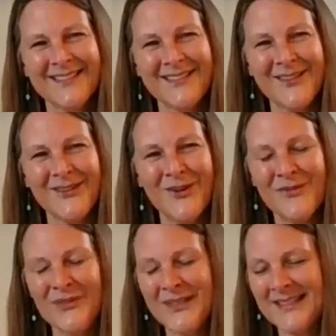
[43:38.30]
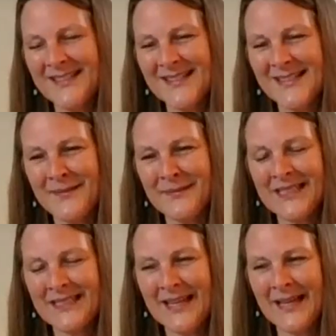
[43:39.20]
So hopefully this is
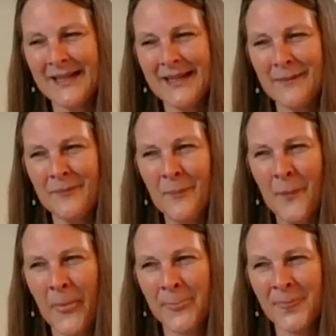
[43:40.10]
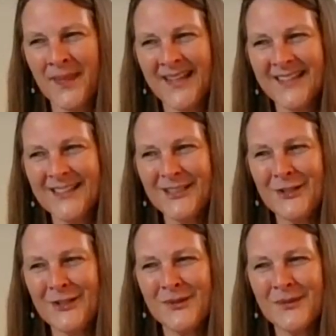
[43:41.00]
something that, you
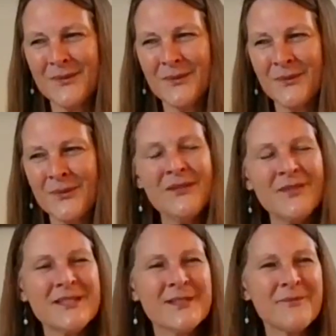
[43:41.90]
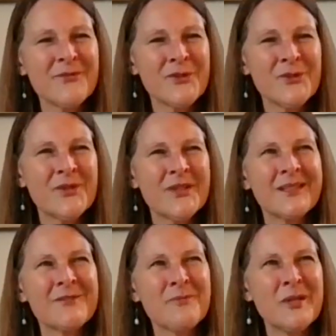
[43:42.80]
know, will give us some food,
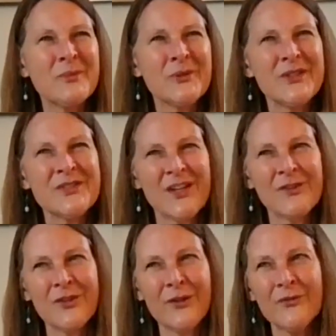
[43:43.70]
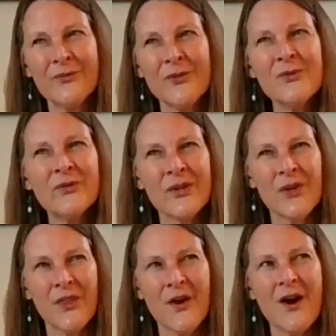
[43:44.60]
give people in general a food
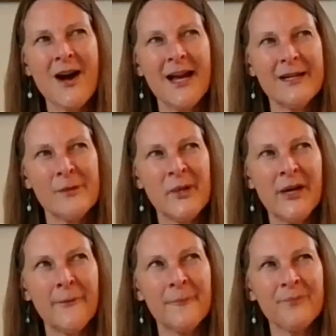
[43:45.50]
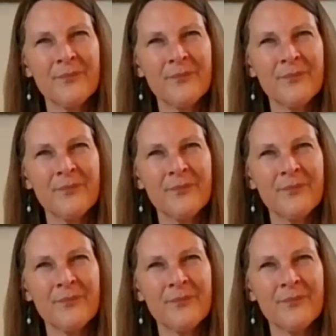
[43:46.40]
for thought about